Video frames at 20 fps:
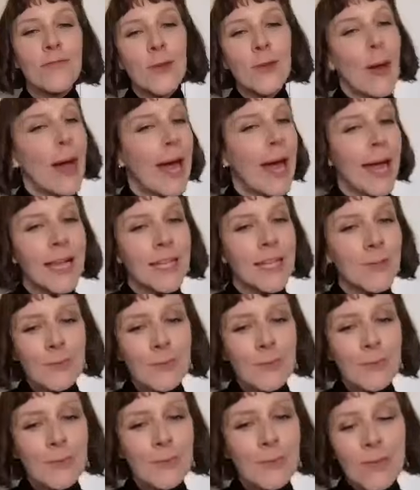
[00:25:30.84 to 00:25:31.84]
your hands,
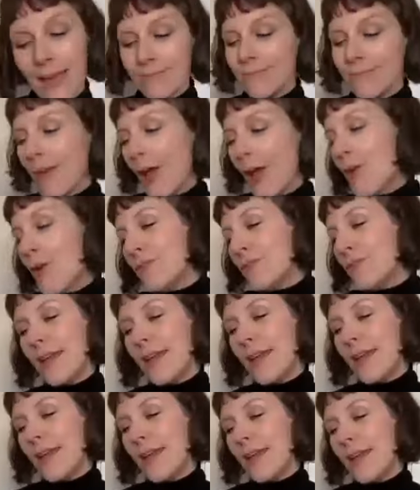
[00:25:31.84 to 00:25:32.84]
hopefully they
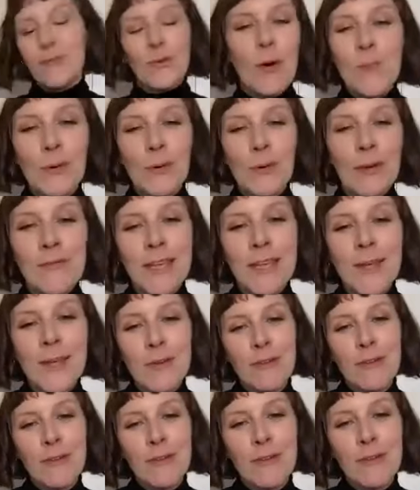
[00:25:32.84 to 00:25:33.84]
feel a lot more lovely
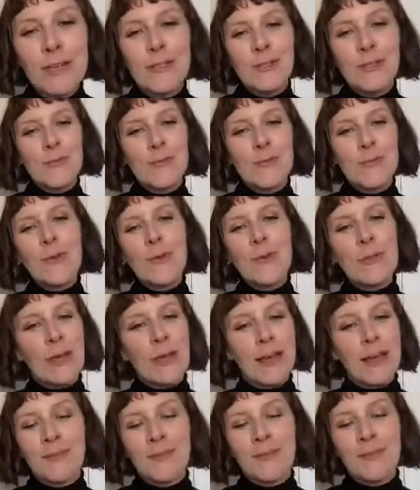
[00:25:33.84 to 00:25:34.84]
and refreshed and
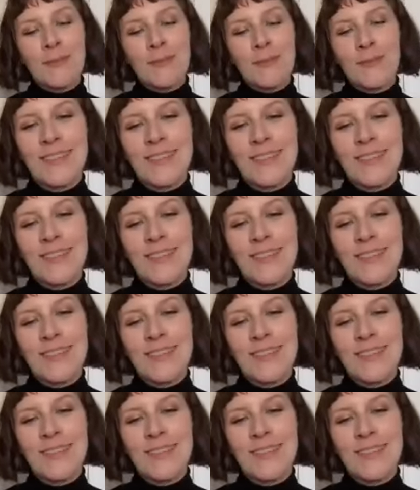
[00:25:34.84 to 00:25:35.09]
smoother.